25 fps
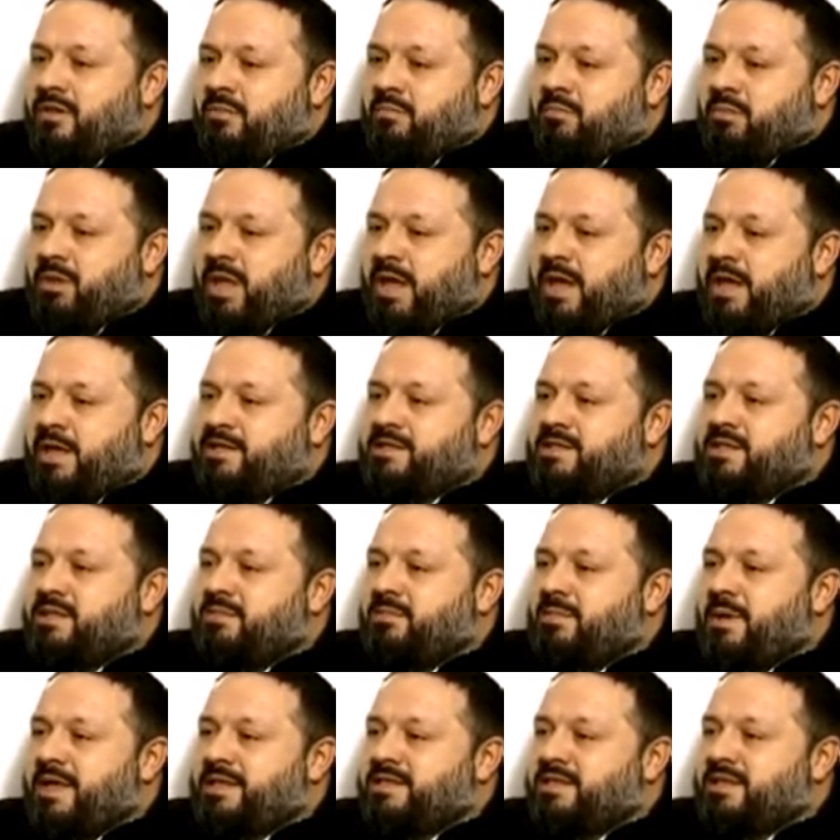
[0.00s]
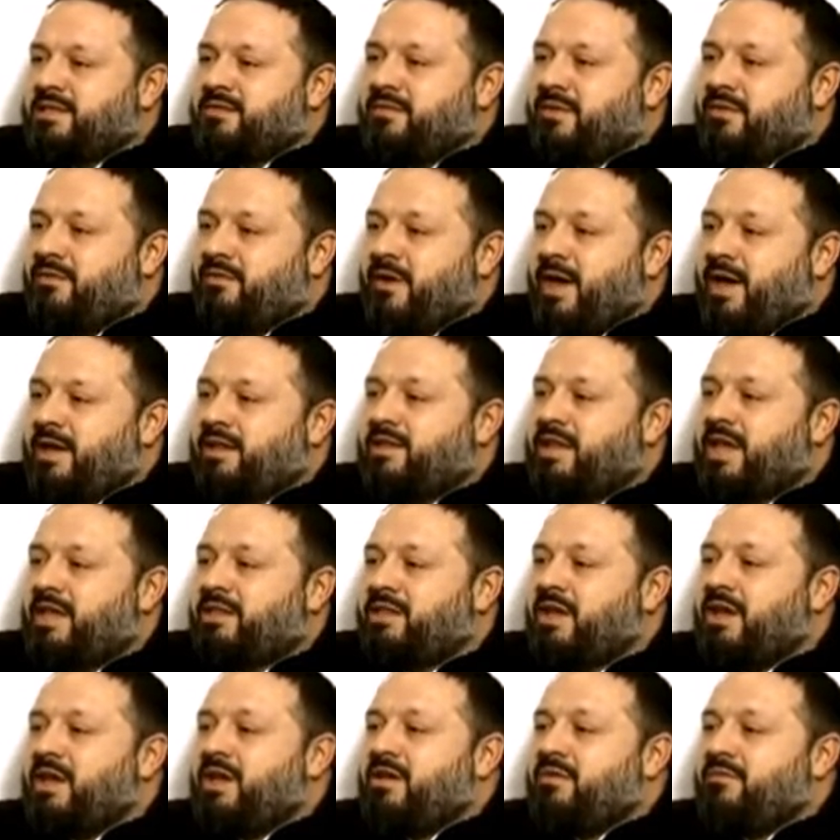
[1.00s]
the place depends on the fact
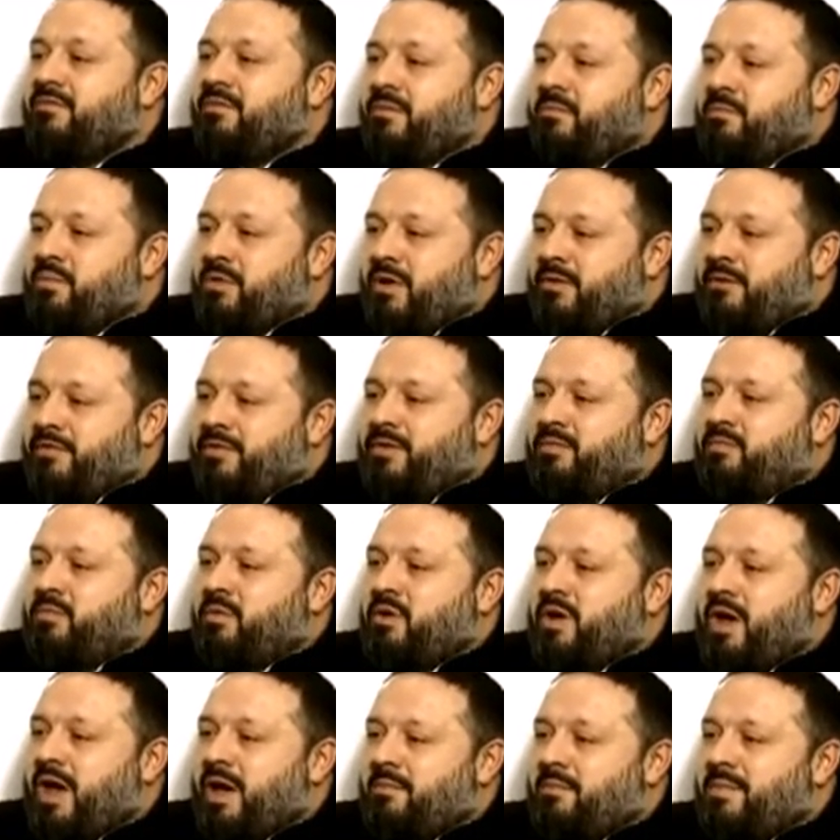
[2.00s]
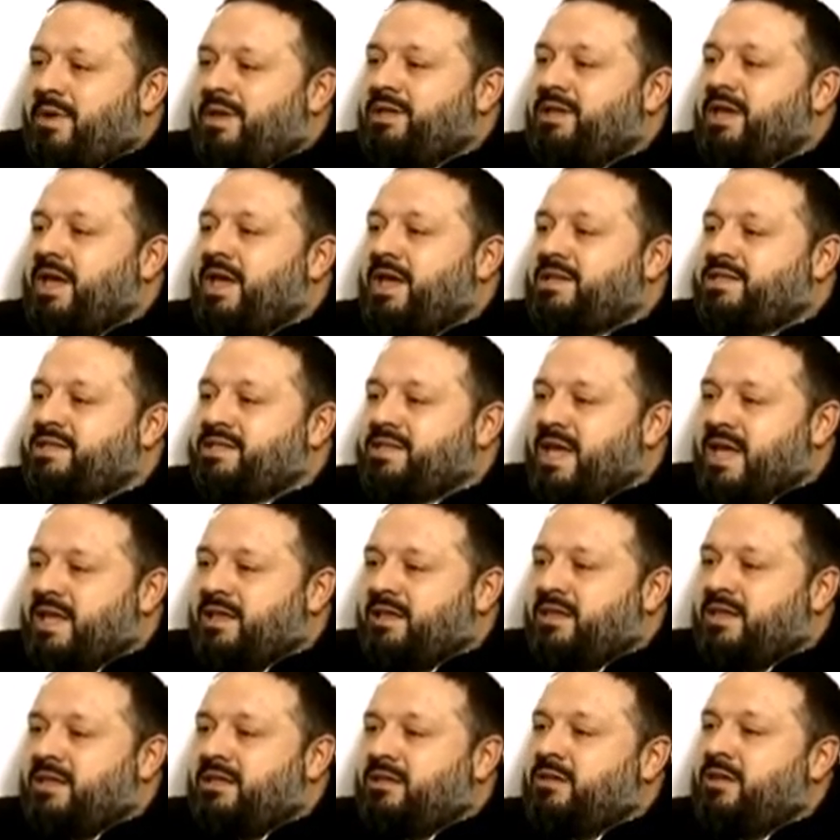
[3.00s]
that the Prophet Muhammad
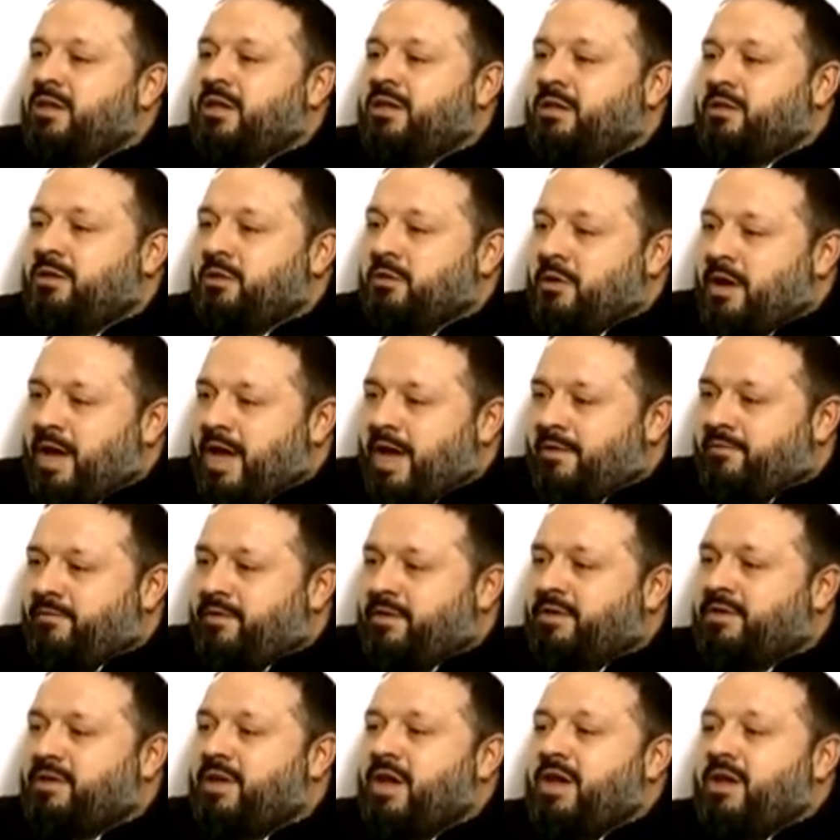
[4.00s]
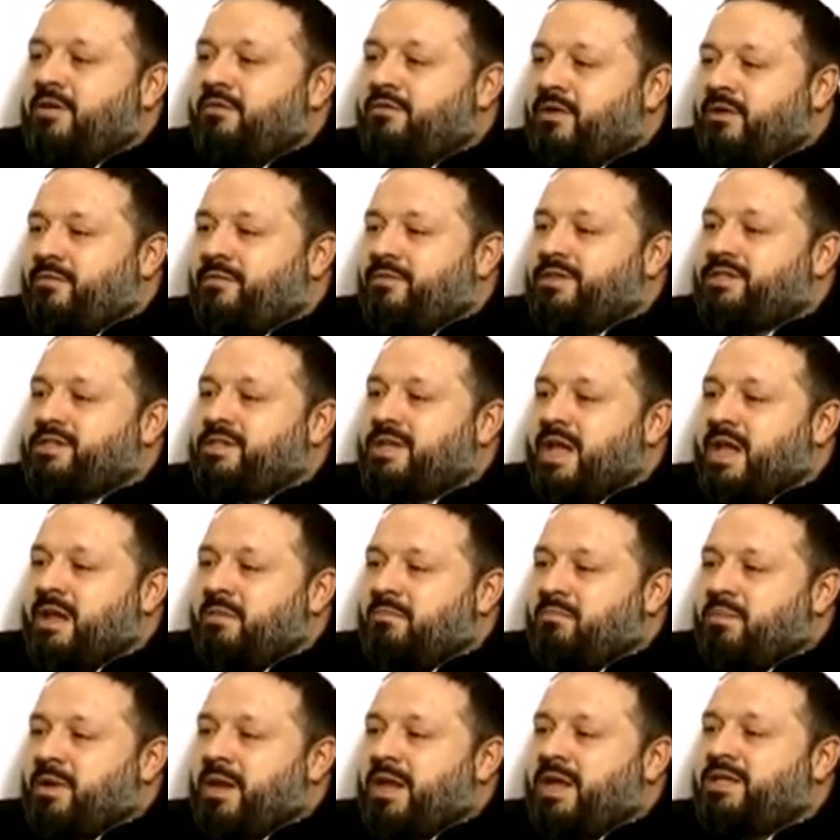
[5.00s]
ascended to heaven from the
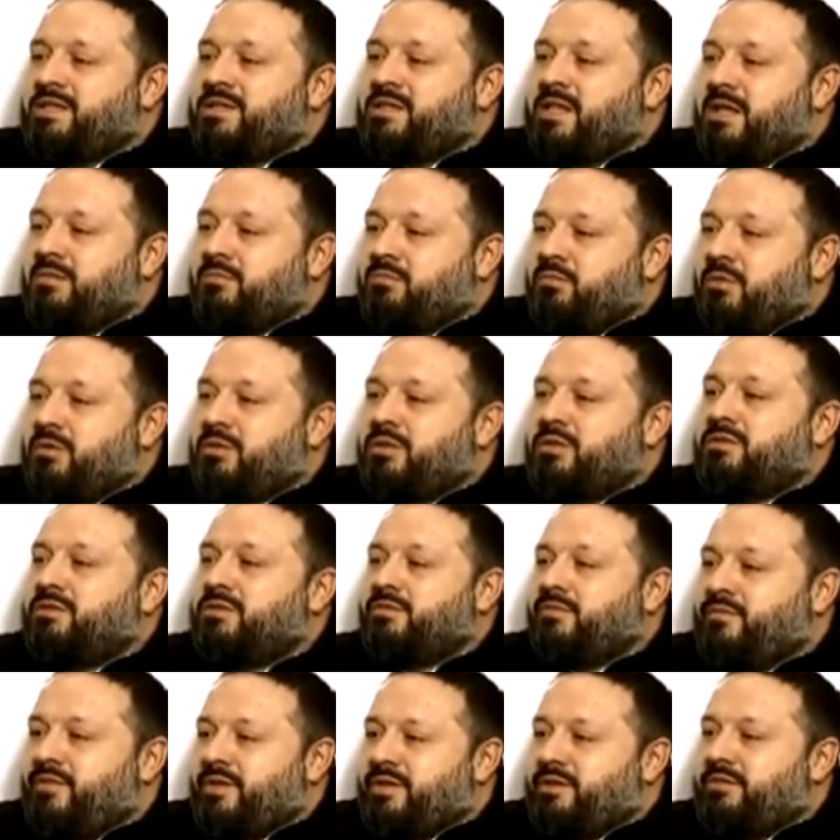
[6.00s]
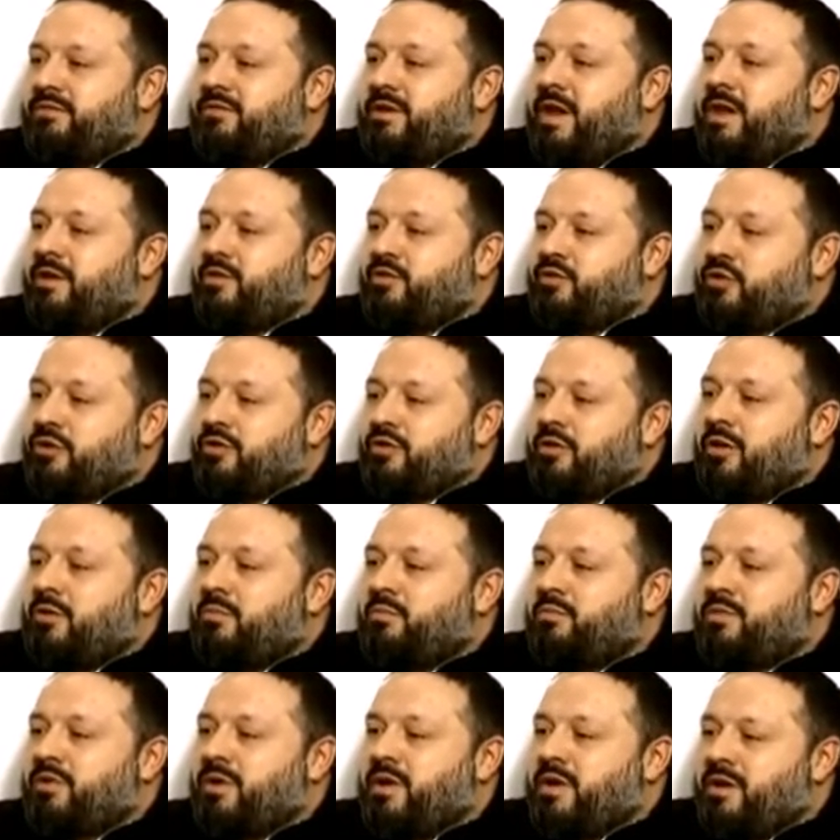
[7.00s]
same place that was the direction
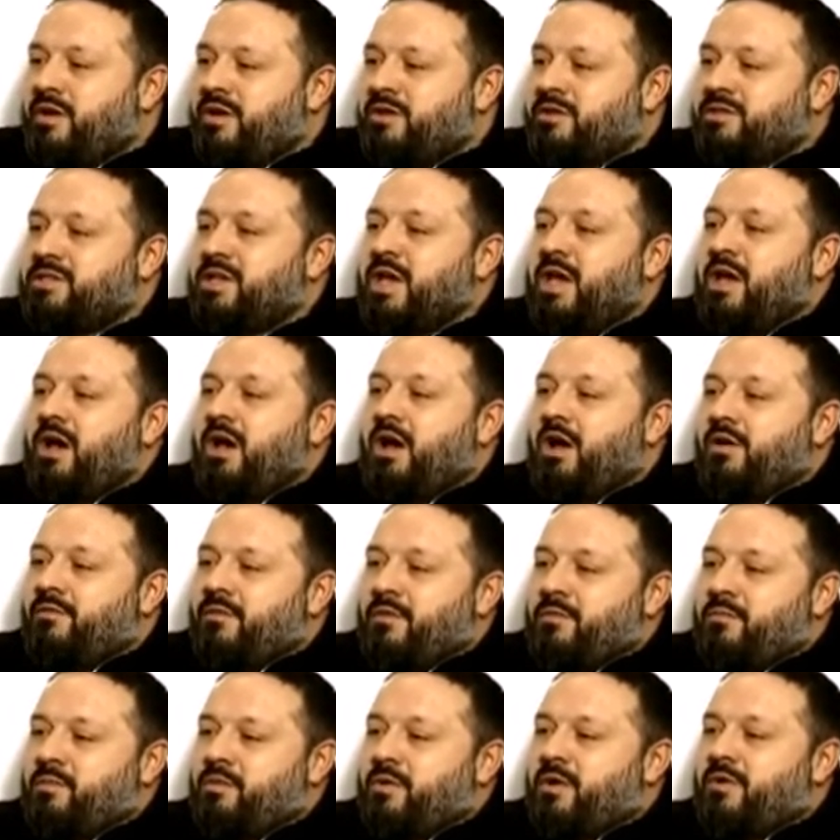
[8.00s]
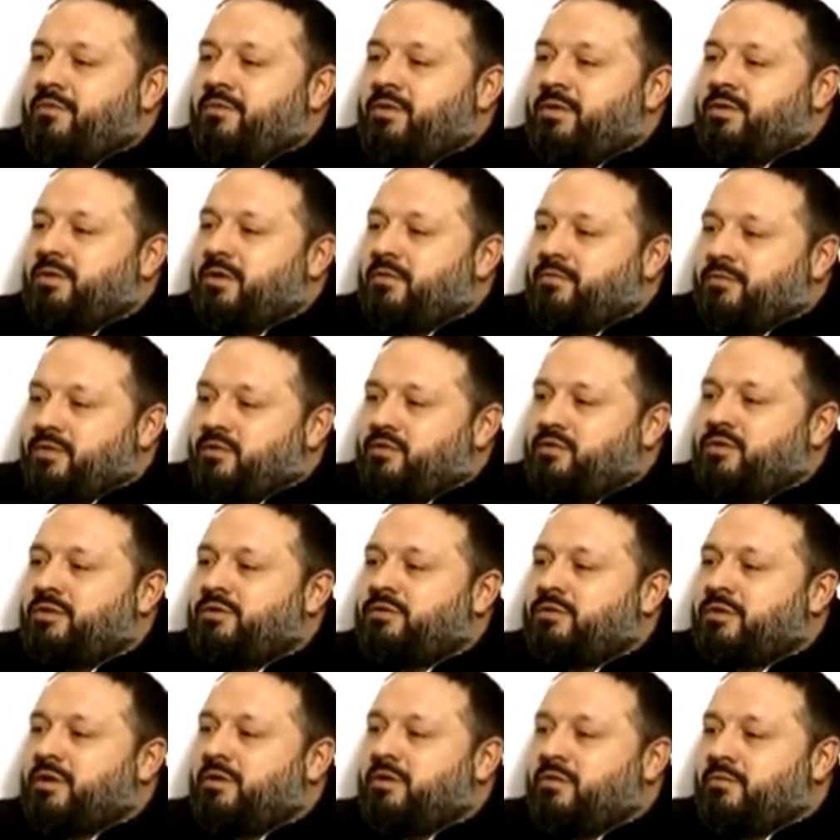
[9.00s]
of prayers of the Prophet of the
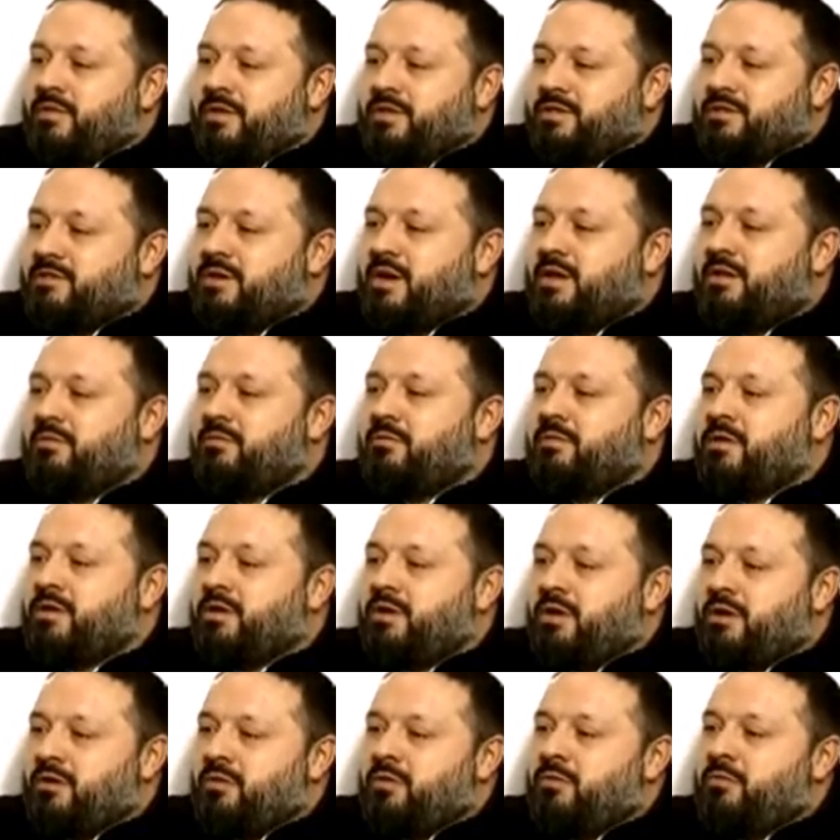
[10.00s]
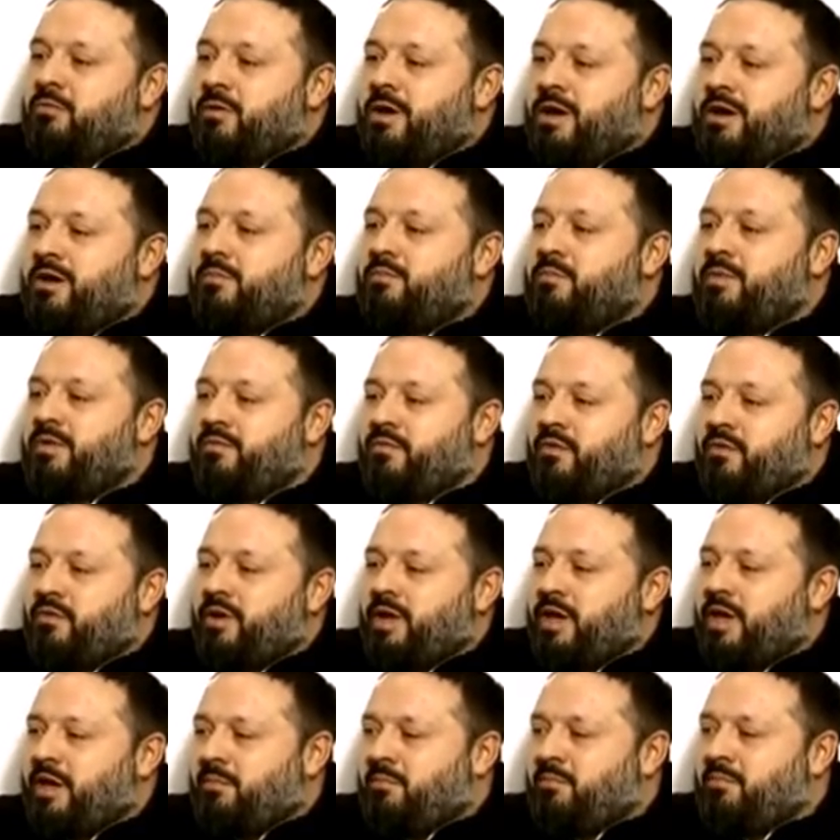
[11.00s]
children of Israel who were before
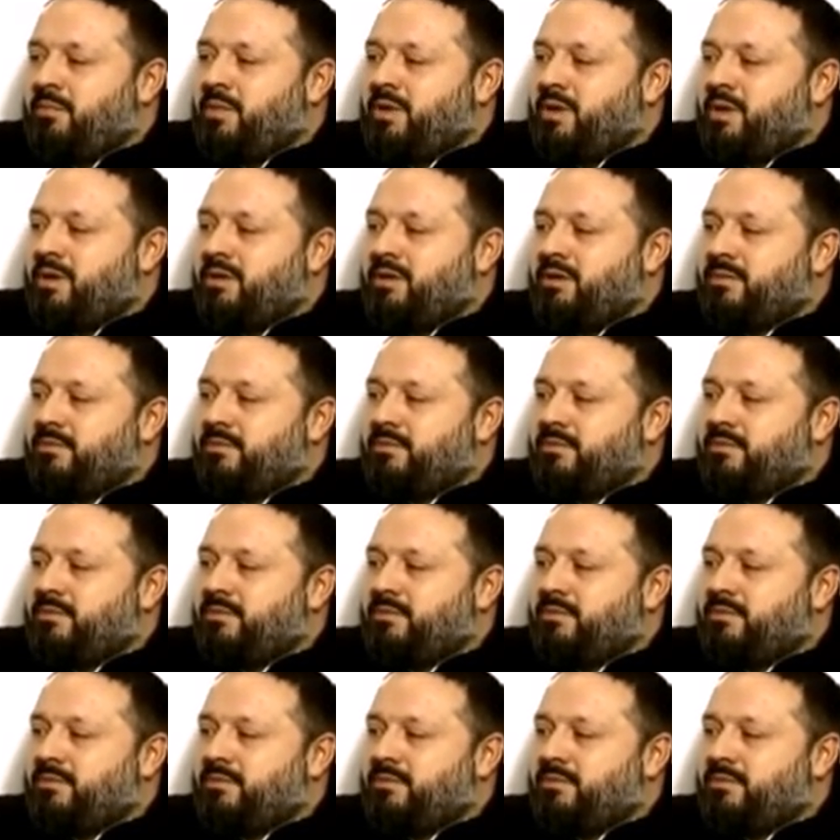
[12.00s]
him.